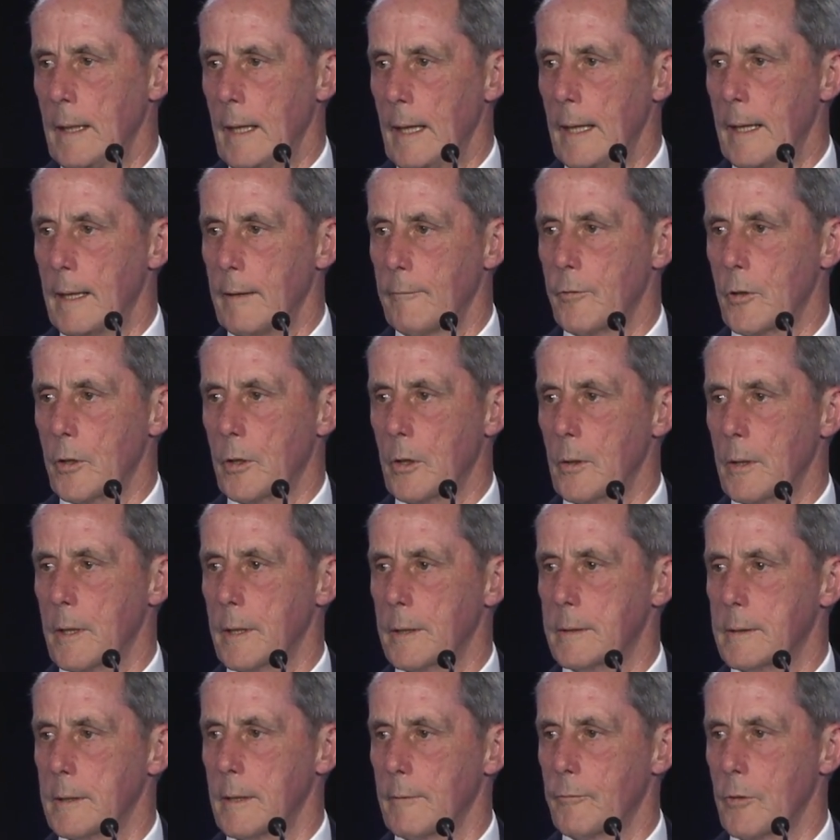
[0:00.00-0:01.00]
And if you're
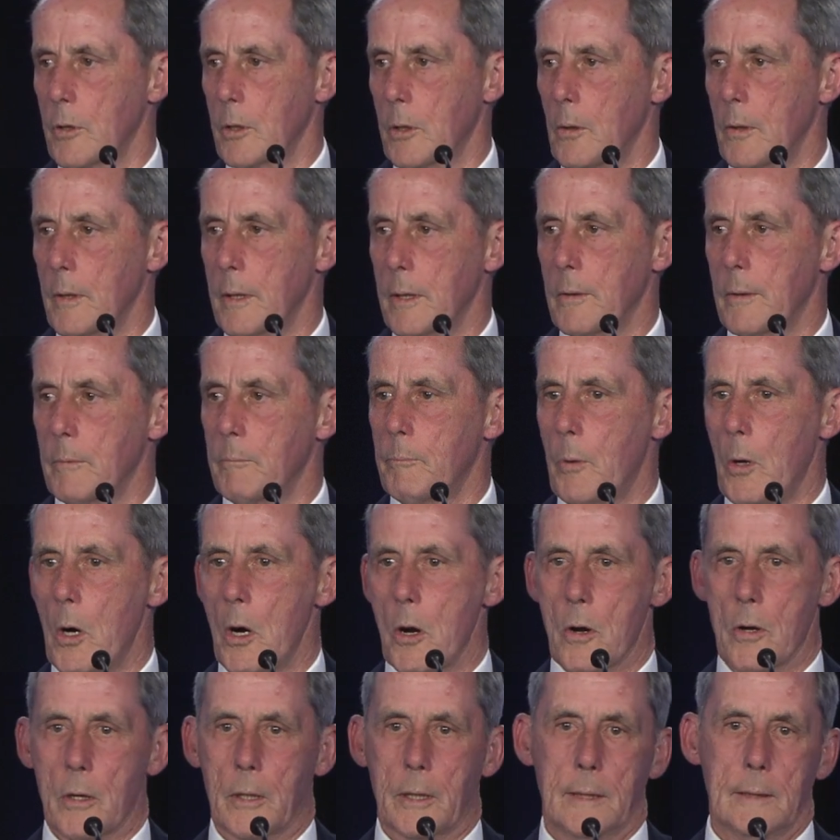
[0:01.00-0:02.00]
going to
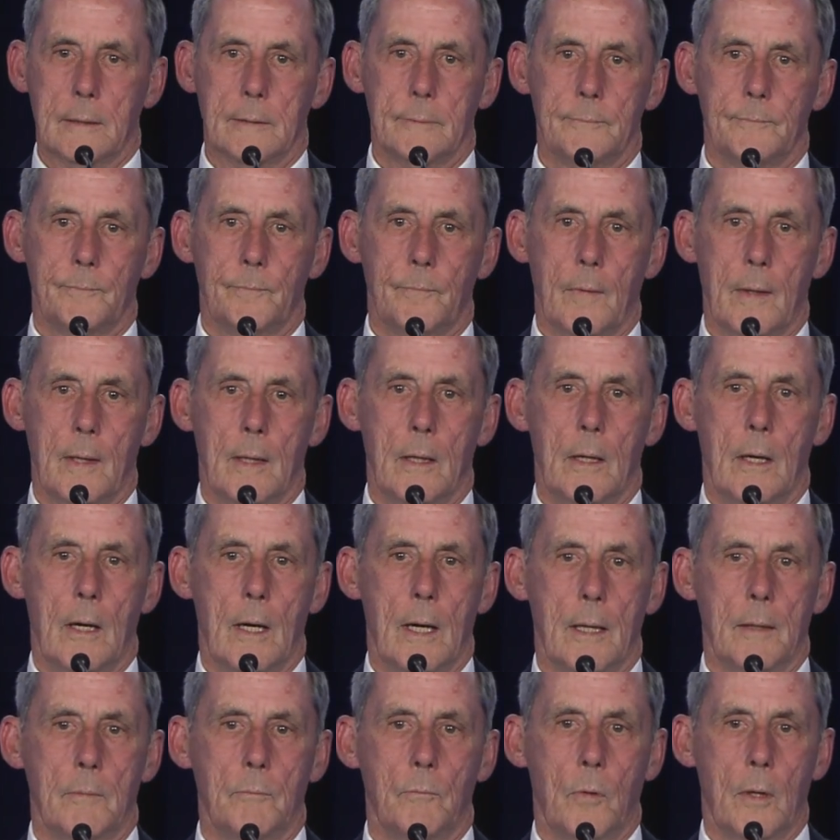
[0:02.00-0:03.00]
embark
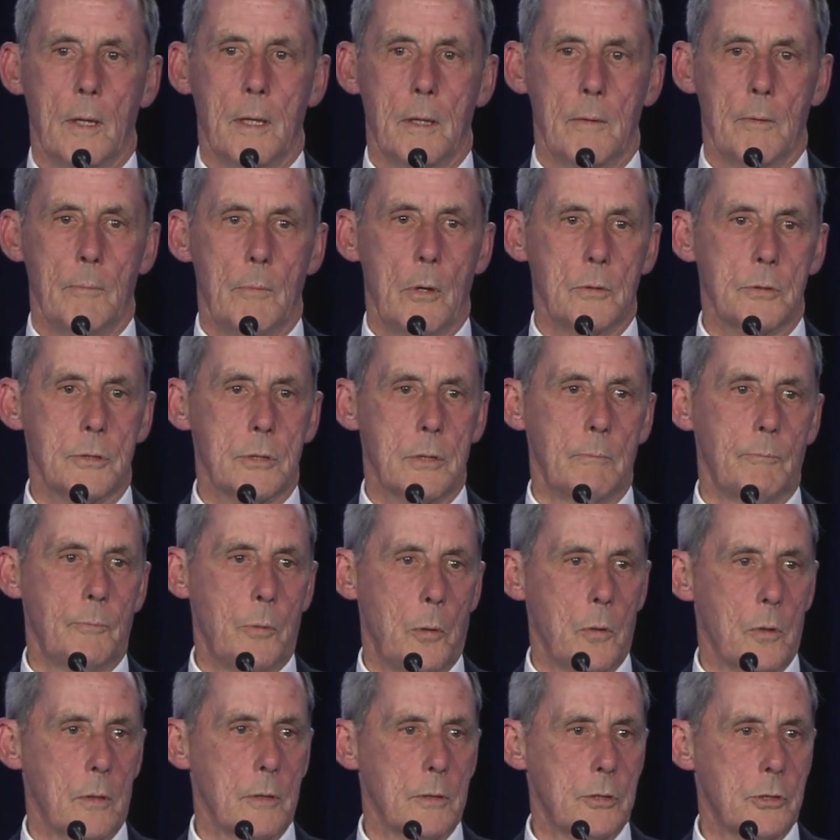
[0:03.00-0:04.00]
on one of the most
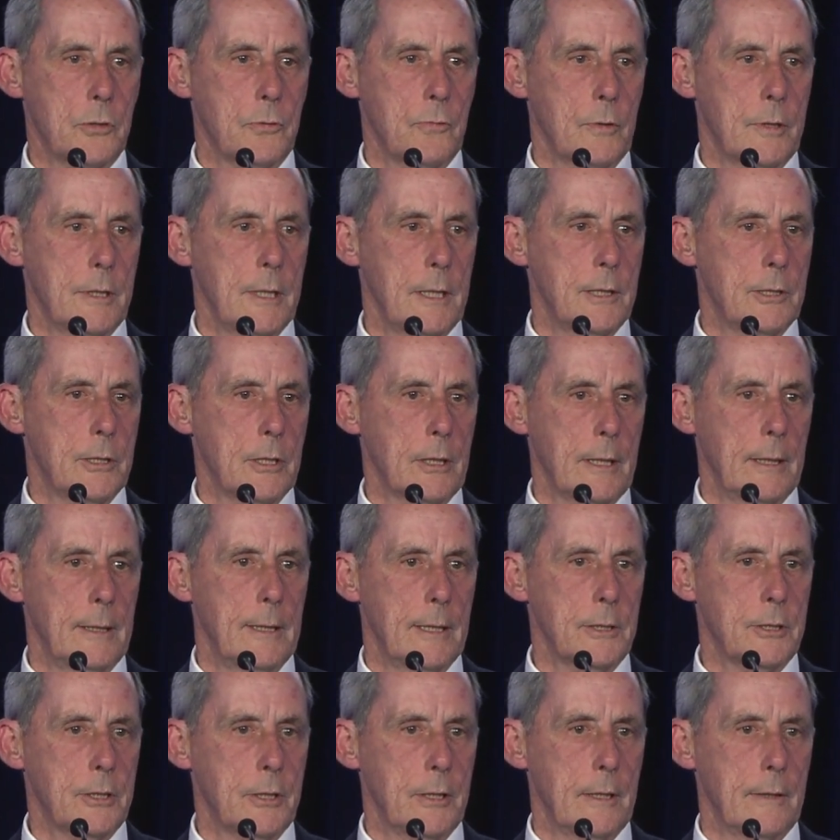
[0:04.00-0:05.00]
important strategic
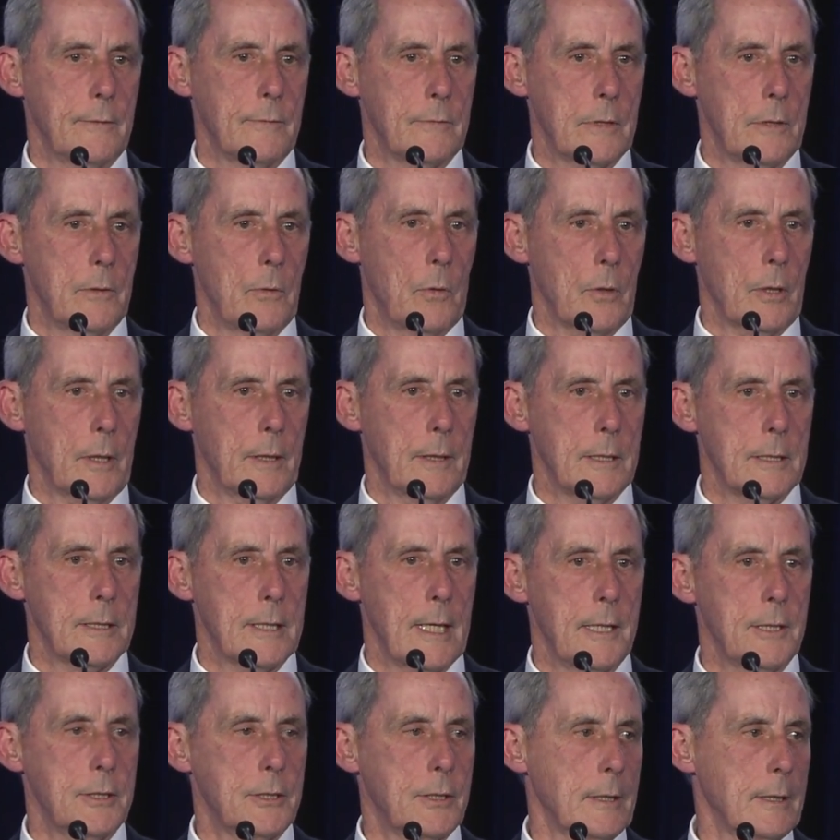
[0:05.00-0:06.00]
initiatives an
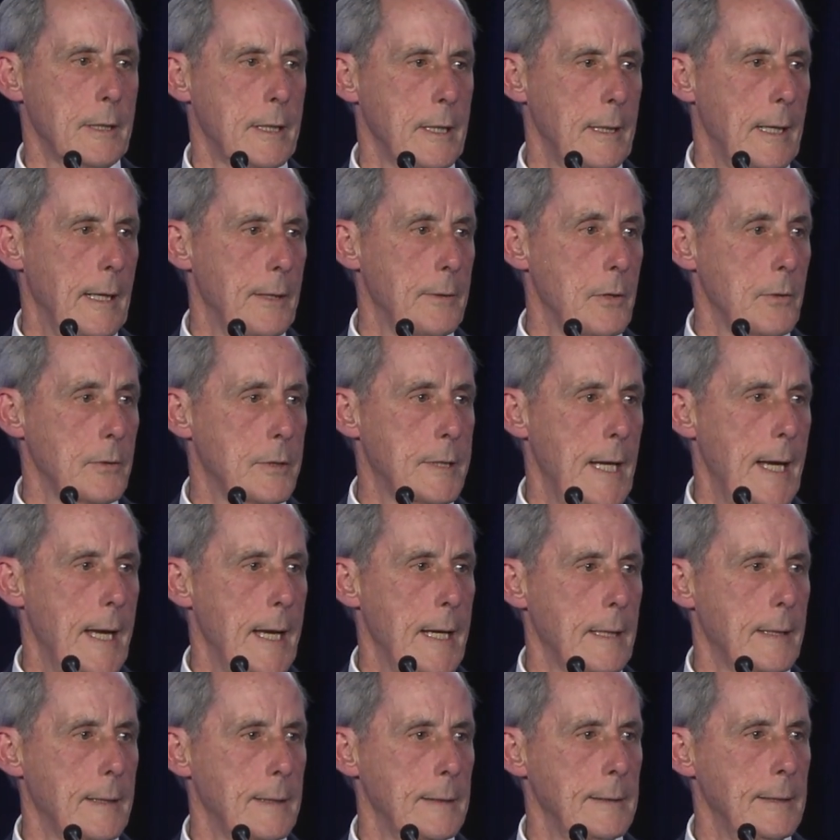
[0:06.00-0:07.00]
organization can
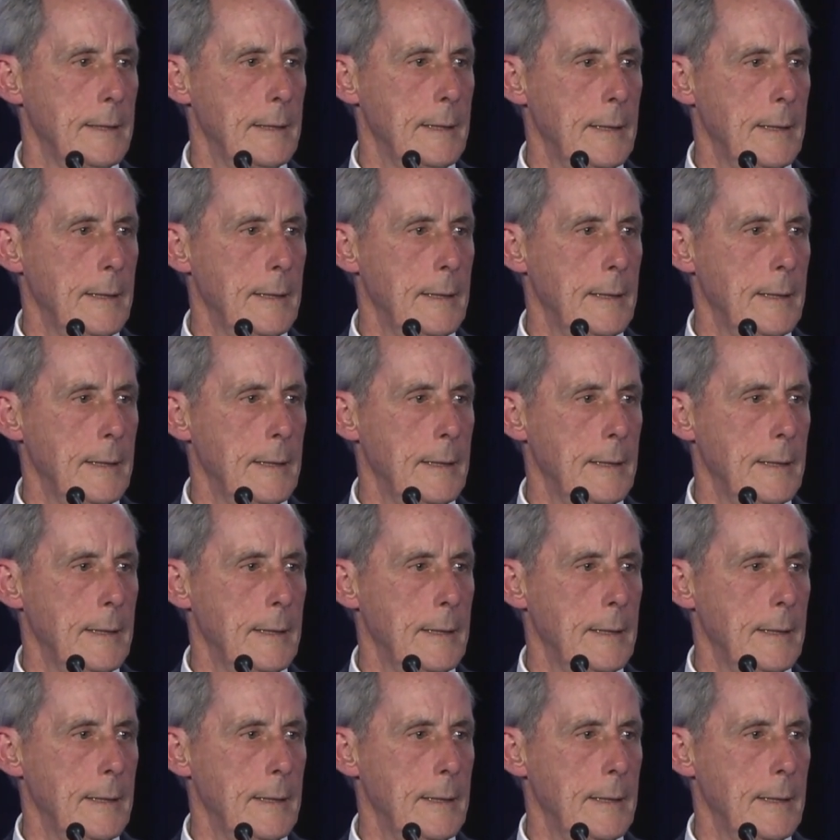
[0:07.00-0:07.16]
undertake,